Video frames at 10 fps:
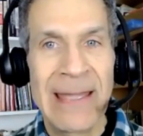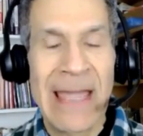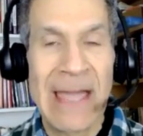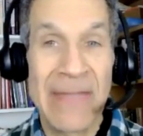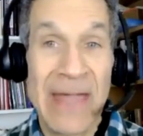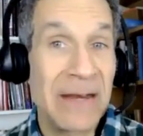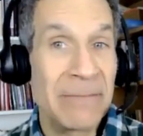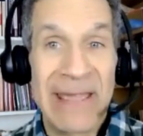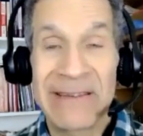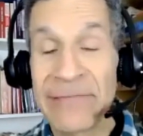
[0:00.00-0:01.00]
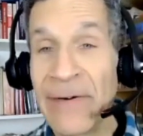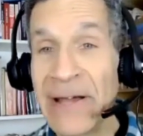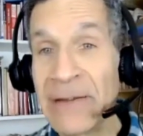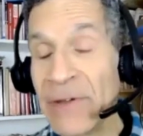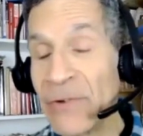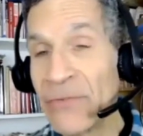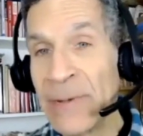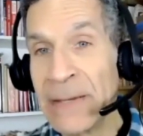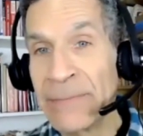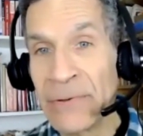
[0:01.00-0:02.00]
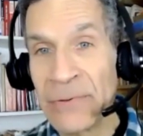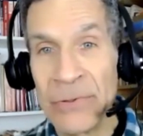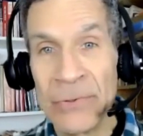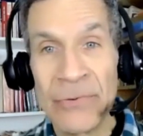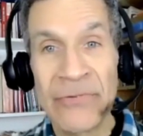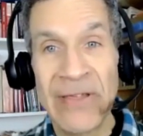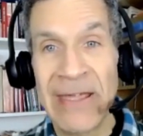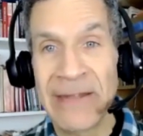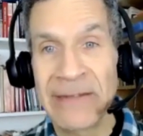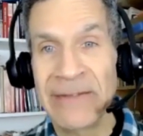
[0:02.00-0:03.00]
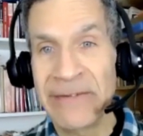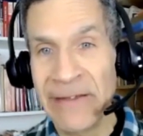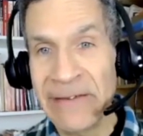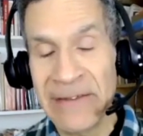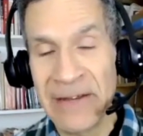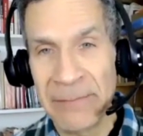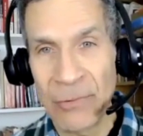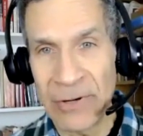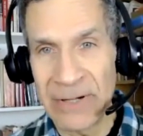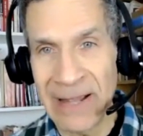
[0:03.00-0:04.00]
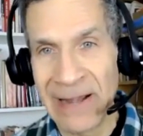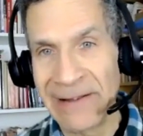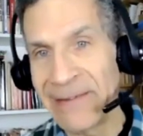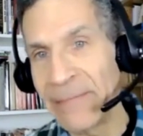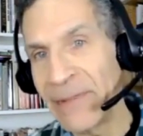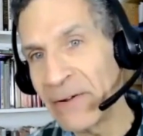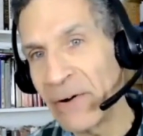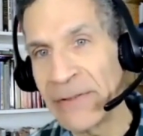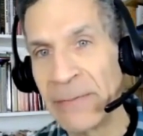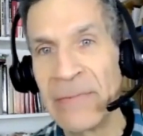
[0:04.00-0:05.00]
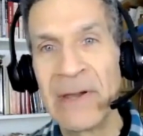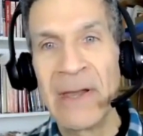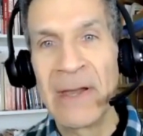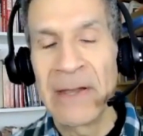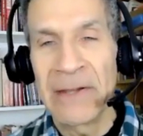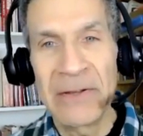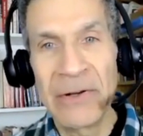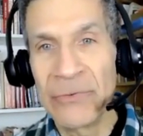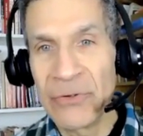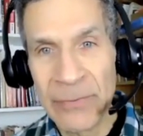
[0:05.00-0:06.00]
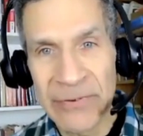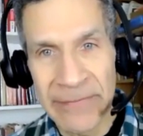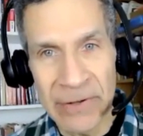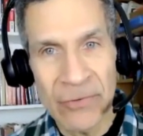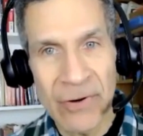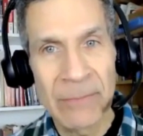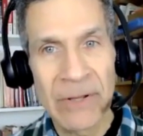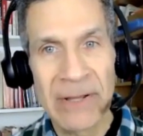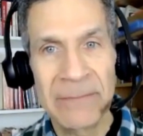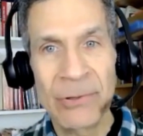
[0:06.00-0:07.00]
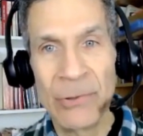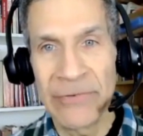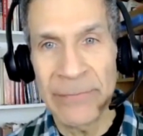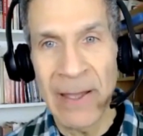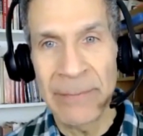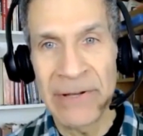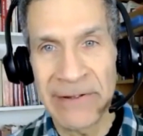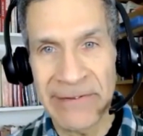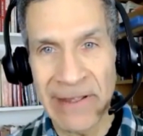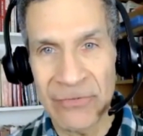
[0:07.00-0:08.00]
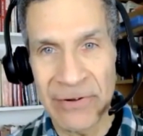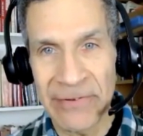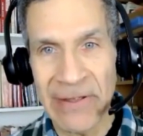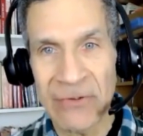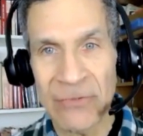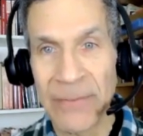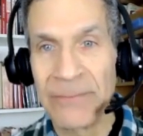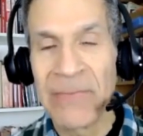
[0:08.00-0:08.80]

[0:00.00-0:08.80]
And then it makes fun of those people who say that this is an important concept. They call them, you know, dupes of the Kremlin, Putin's puppet, et cetera, et cetera.